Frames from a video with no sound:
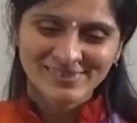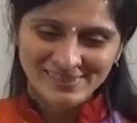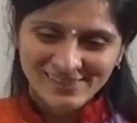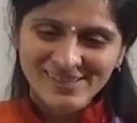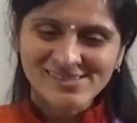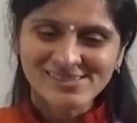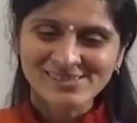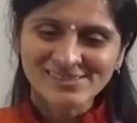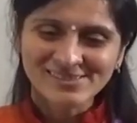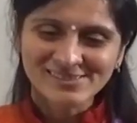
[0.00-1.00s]
Yes?
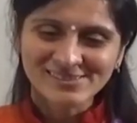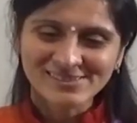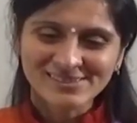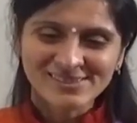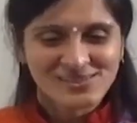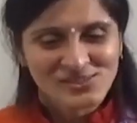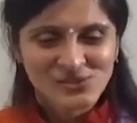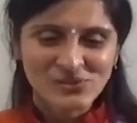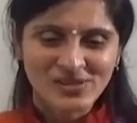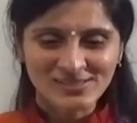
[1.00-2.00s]
So
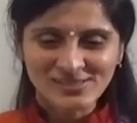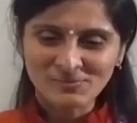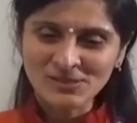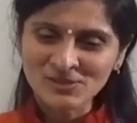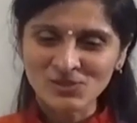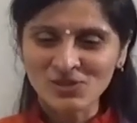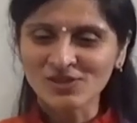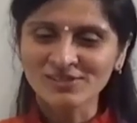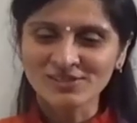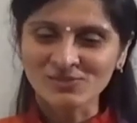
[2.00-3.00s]
let's be strong
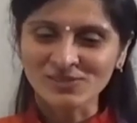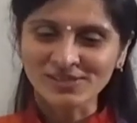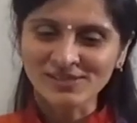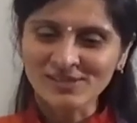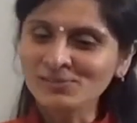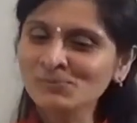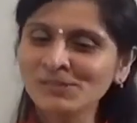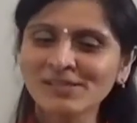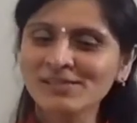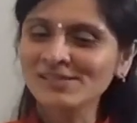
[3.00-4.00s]
this week. Everybody
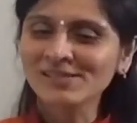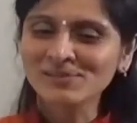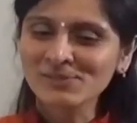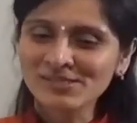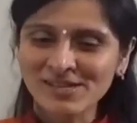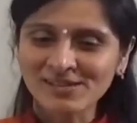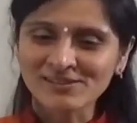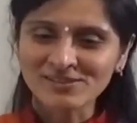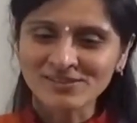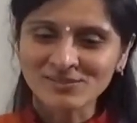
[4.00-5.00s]
can take up this challenge
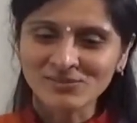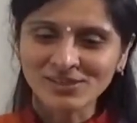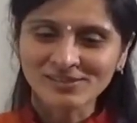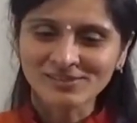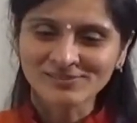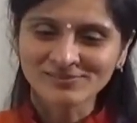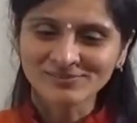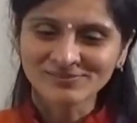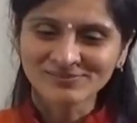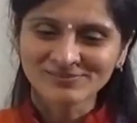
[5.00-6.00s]
this week.
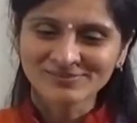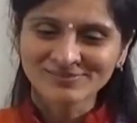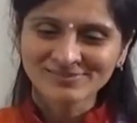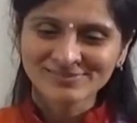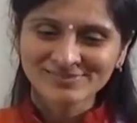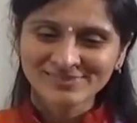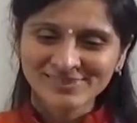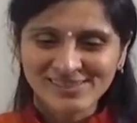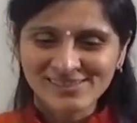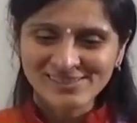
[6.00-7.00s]

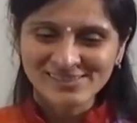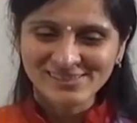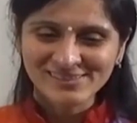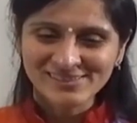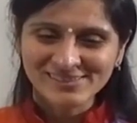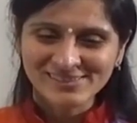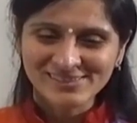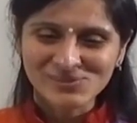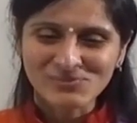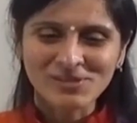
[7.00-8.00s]
Yes?
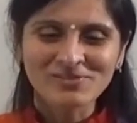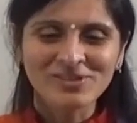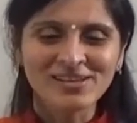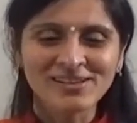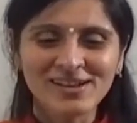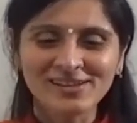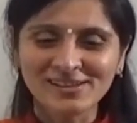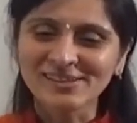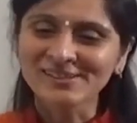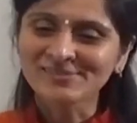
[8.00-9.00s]
To be a Vairagi.